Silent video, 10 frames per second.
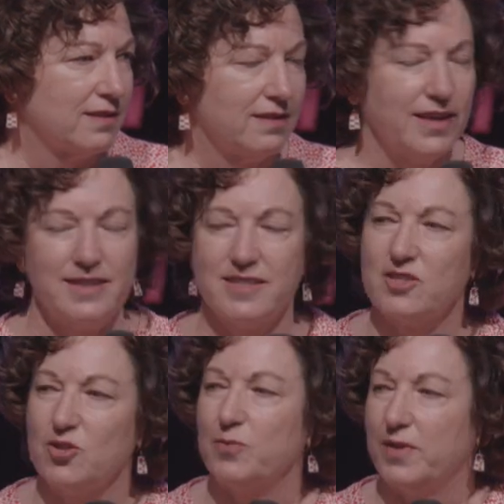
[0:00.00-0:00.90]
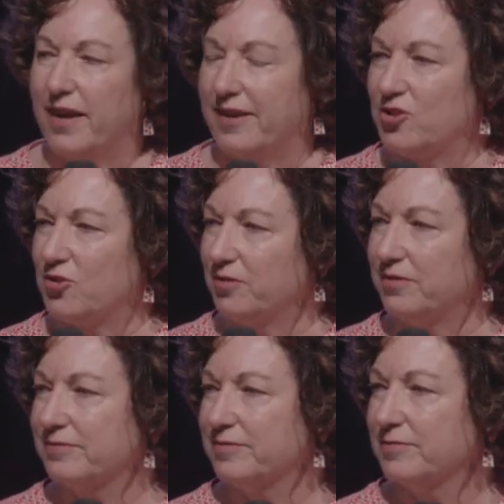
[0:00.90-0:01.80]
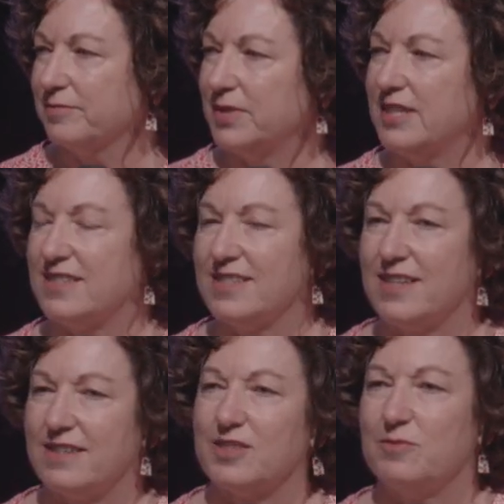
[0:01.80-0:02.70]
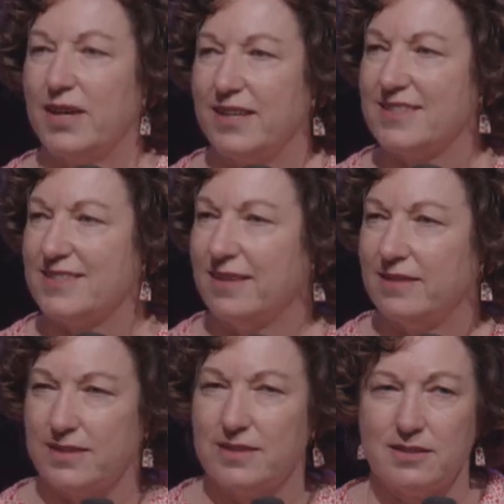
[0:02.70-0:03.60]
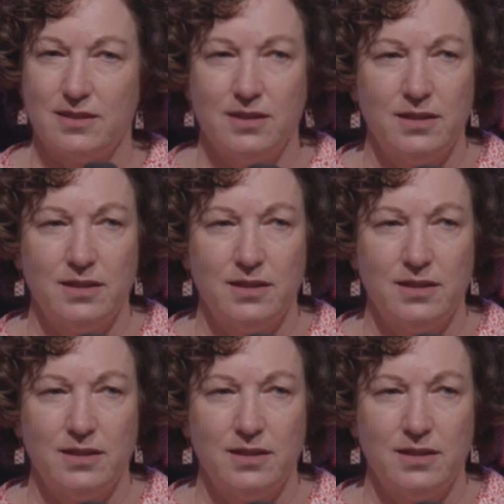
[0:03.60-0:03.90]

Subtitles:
That is supernatural because it doesn't make sense.